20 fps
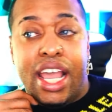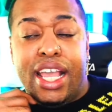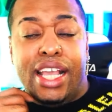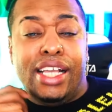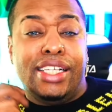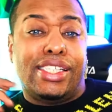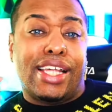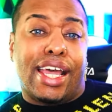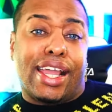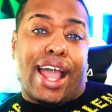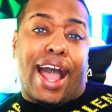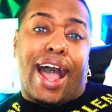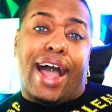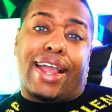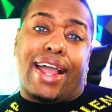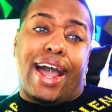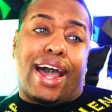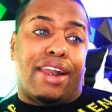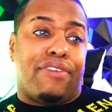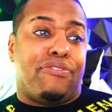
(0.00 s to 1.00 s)
He's like,
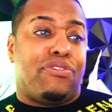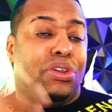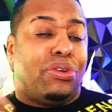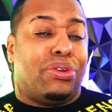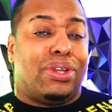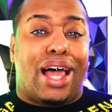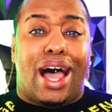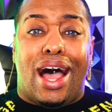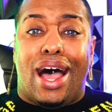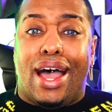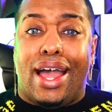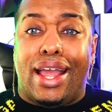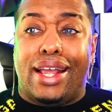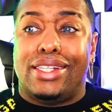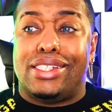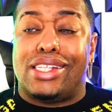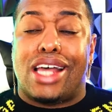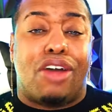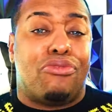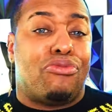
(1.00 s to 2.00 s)
I got a few
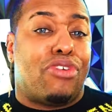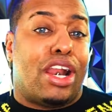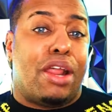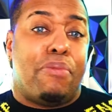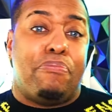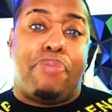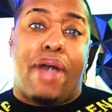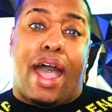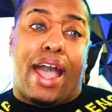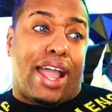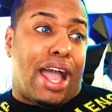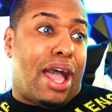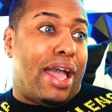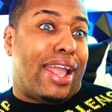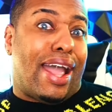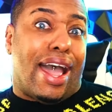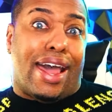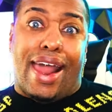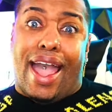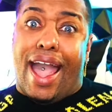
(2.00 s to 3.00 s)
lines. I'm running back. I
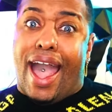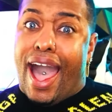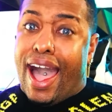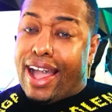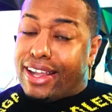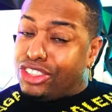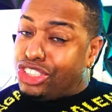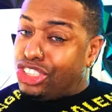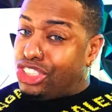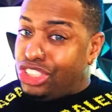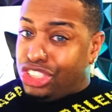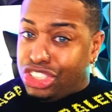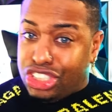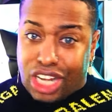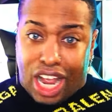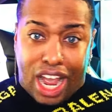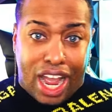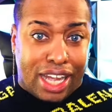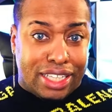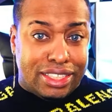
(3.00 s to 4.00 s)
got action
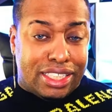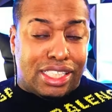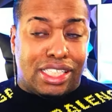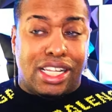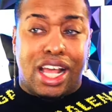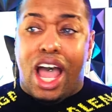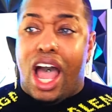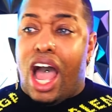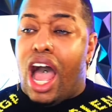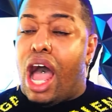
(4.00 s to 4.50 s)
shots.